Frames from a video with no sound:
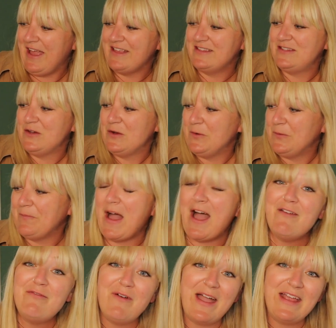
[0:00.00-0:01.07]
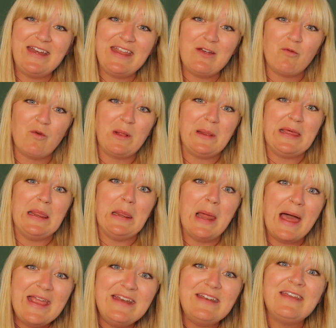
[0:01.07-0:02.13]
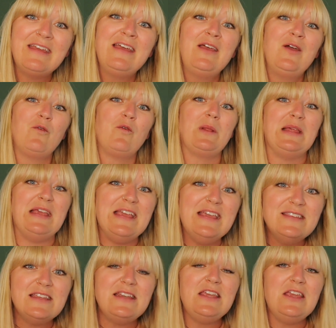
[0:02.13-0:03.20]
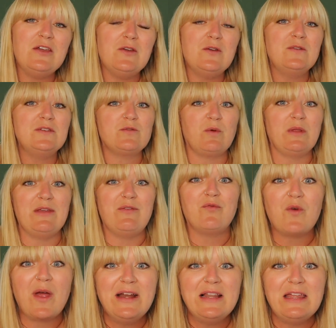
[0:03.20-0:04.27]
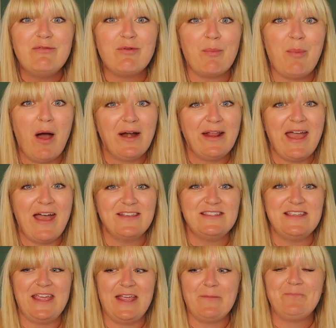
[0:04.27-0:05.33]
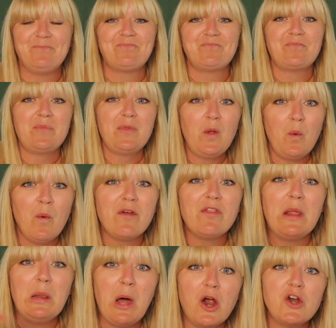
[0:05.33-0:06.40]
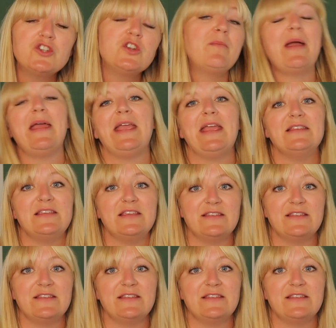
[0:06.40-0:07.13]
And so I find it really light, really easy to use, really friendly for podcasting, where the larger mic is